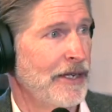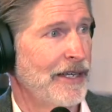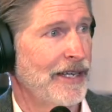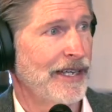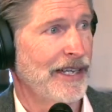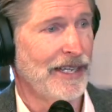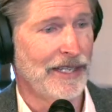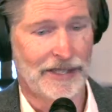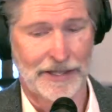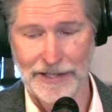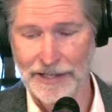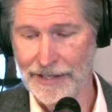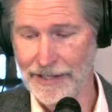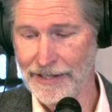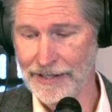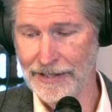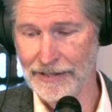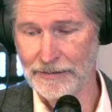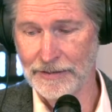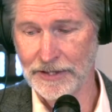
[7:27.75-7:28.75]
And
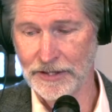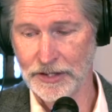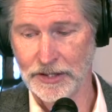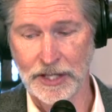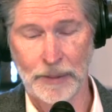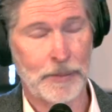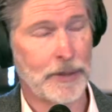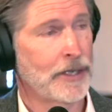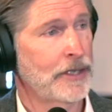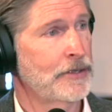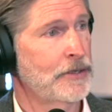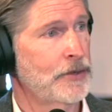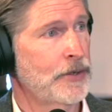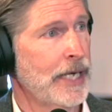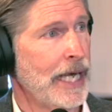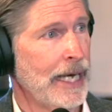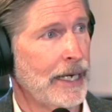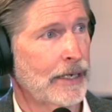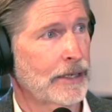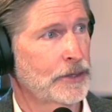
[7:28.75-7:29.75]
there's some things you
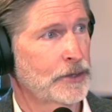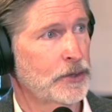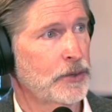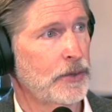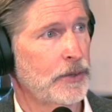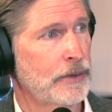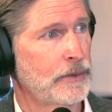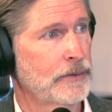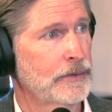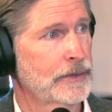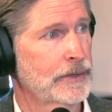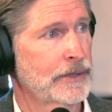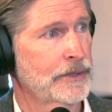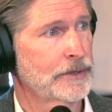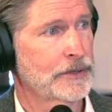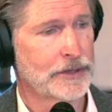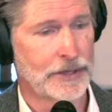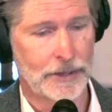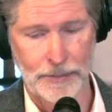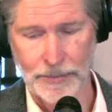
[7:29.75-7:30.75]
can't control.
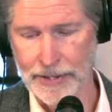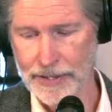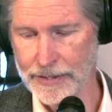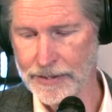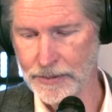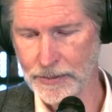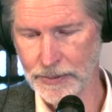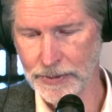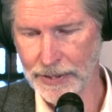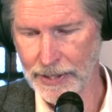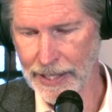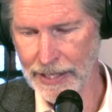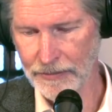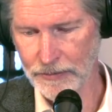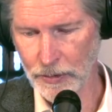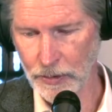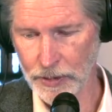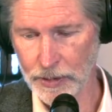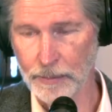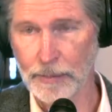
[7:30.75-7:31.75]
There's some things when they have
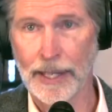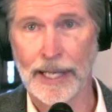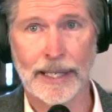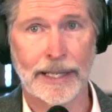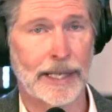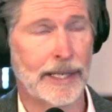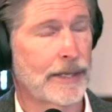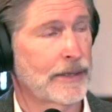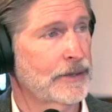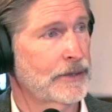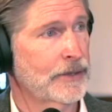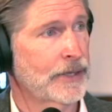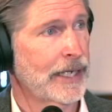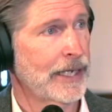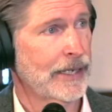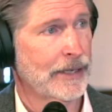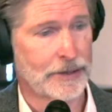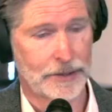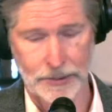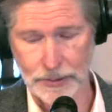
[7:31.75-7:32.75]
rolling blackouts you
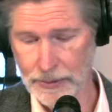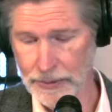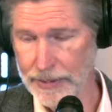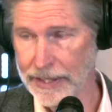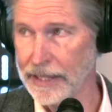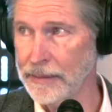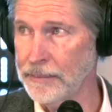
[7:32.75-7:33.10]
can't control that.